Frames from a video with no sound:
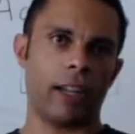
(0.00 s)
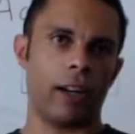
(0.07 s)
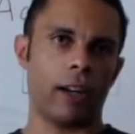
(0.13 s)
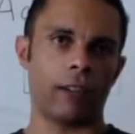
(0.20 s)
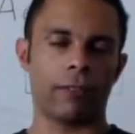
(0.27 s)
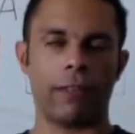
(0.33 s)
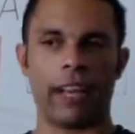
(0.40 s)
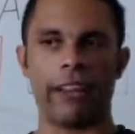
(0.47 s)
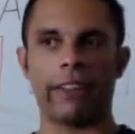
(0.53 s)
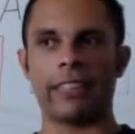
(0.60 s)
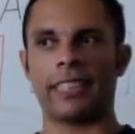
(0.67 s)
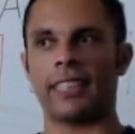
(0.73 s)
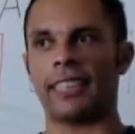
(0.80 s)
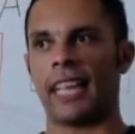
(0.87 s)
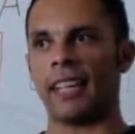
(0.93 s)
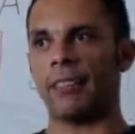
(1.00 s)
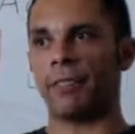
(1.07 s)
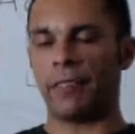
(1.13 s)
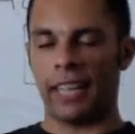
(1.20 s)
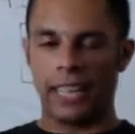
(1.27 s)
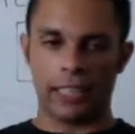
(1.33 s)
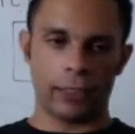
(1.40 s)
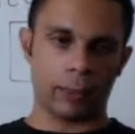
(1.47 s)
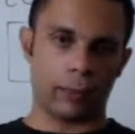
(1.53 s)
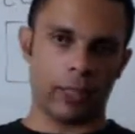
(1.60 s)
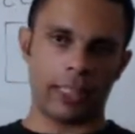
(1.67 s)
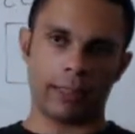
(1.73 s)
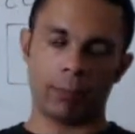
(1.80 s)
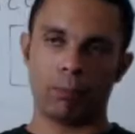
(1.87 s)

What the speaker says: are viruses and phage which